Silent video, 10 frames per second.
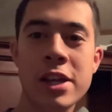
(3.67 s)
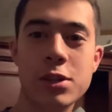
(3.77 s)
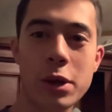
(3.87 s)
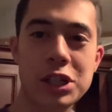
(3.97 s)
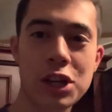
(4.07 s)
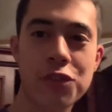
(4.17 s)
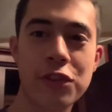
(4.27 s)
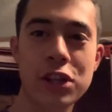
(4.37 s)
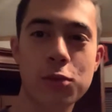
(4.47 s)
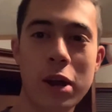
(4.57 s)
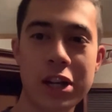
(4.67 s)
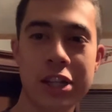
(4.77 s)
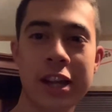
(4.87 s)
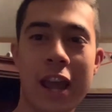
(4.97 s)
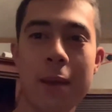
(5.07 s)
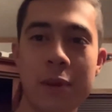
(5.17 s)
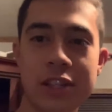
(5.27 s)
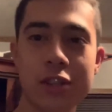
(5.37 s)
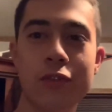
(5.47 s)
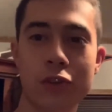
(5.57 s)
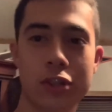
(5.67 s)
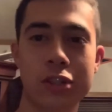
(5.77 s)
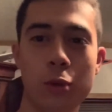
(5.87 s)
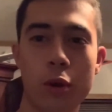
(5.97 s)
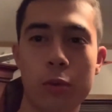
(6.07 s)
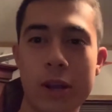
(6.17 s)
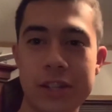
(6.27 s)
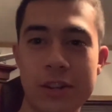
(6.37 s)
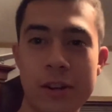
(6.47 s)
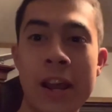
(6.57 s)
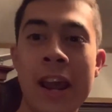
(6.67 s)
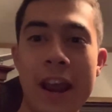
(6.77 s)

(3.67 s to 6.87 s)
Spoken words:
So I just finished watching MSU versus Northwestern,